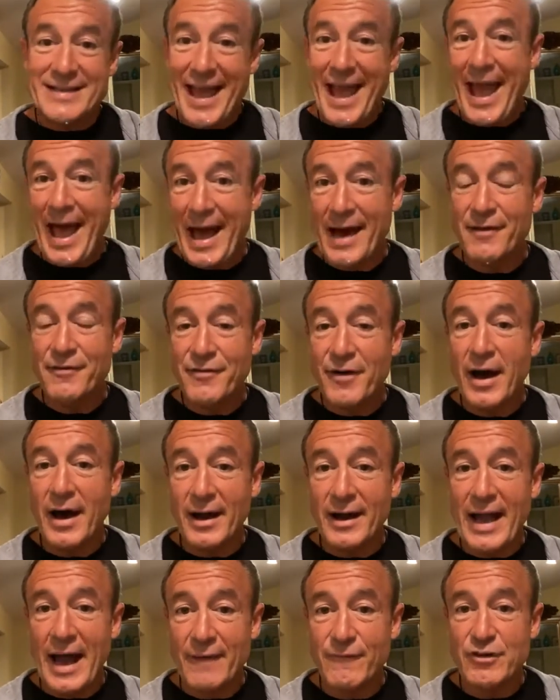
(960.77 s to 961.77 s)
to have
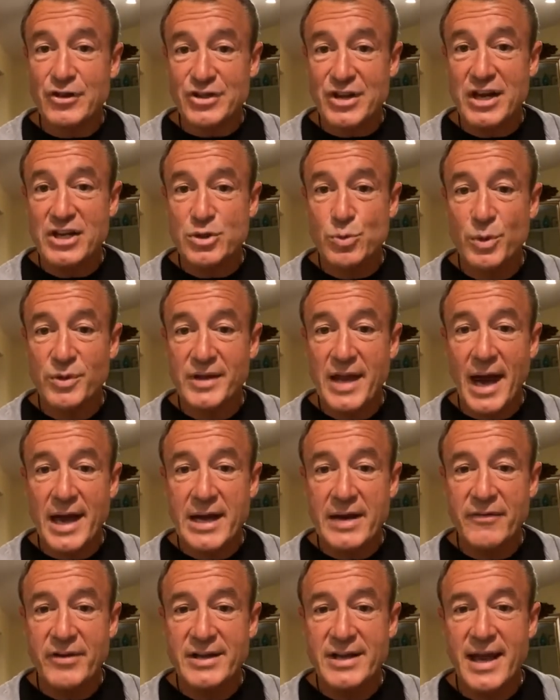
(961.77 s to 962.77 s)
a conversation with
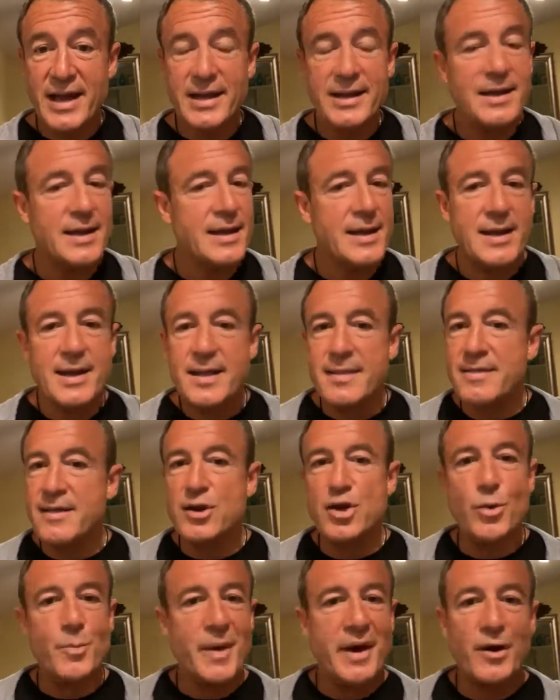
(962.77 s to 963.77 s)
God every day,
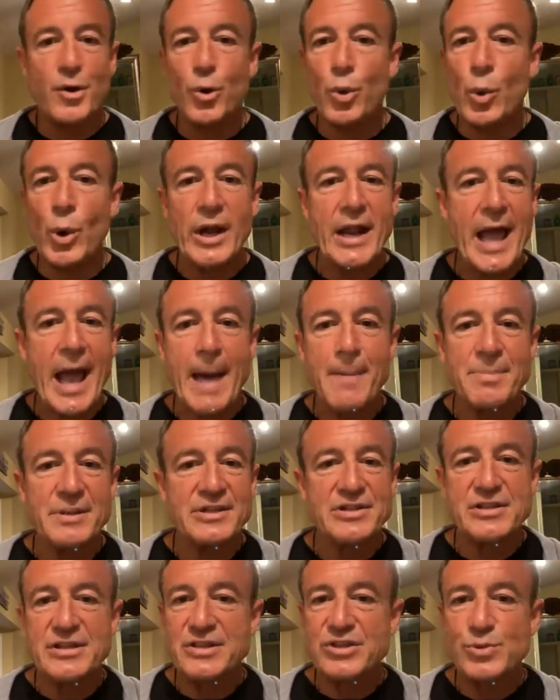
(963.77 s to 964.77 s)
then no matter what
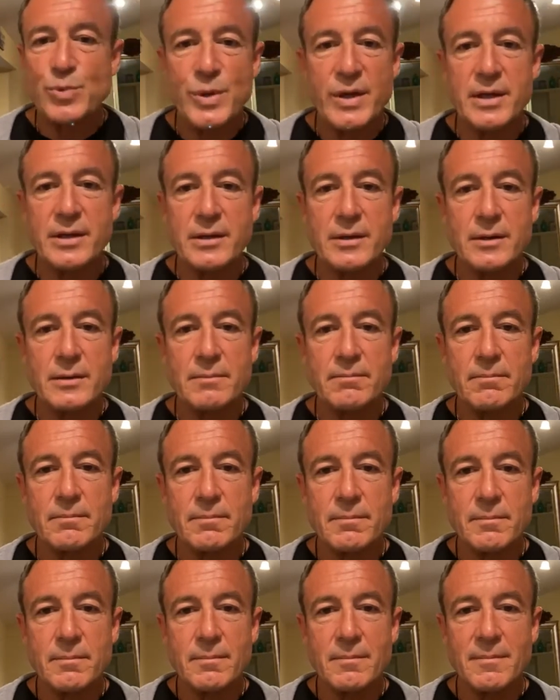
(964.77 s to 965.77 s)
happens this week,
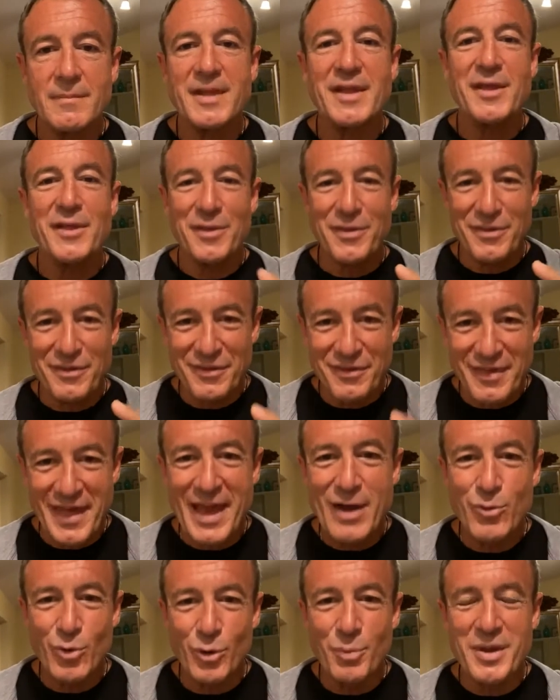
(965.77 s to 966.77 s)

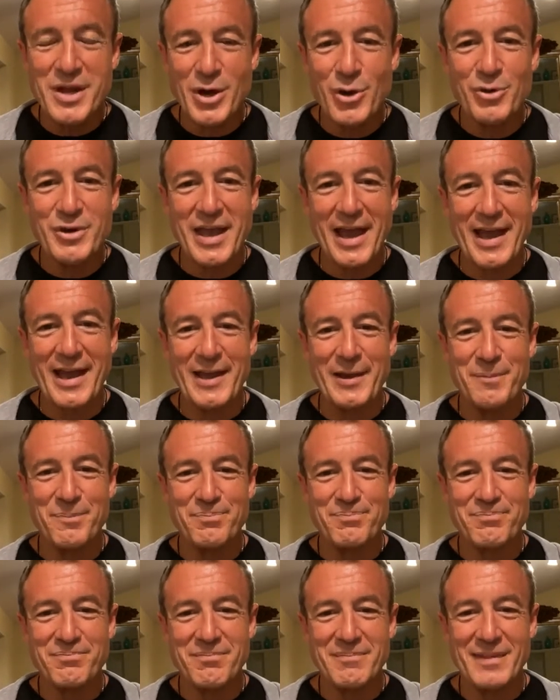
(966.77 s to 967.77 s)
they will be okay.
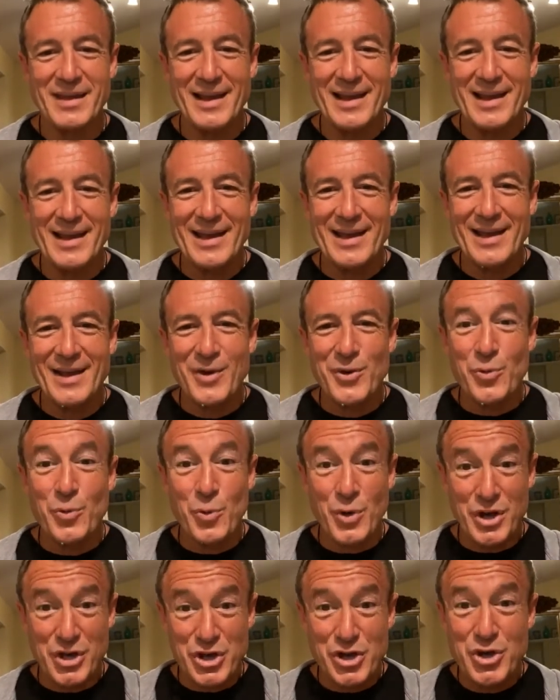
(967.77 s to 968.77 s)

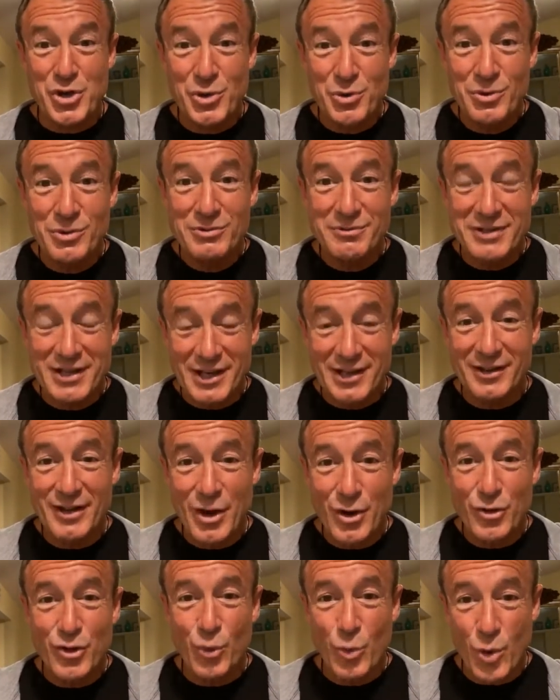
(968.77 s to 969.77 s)
When you
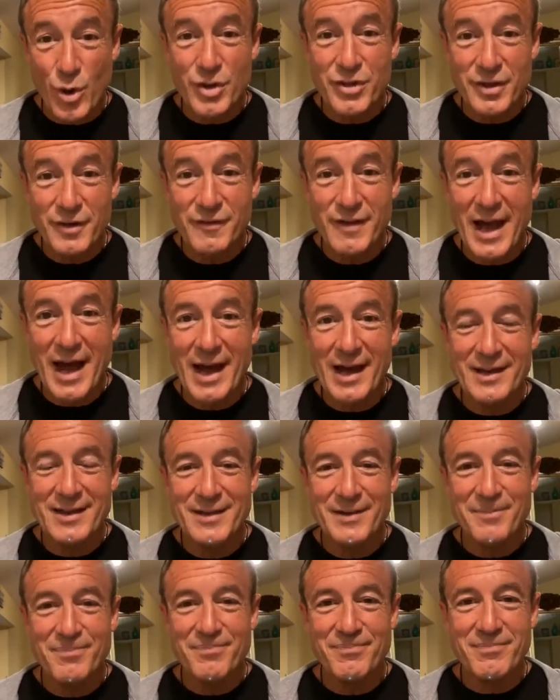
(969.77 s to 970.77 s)
declare the worth of
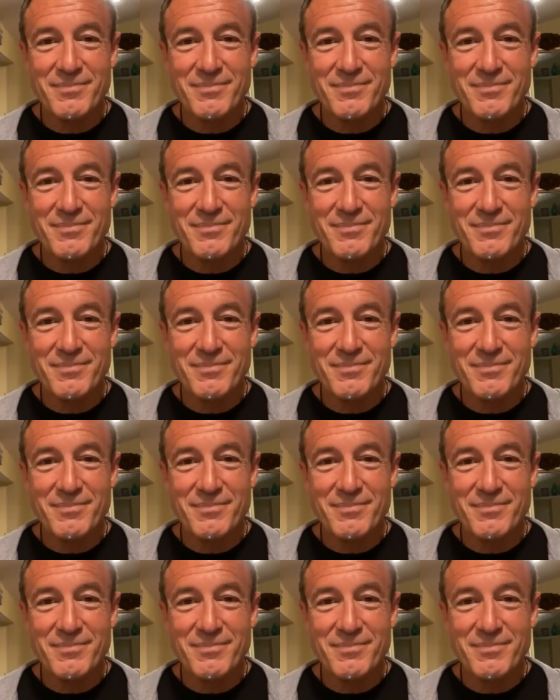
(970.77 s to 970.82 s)
God,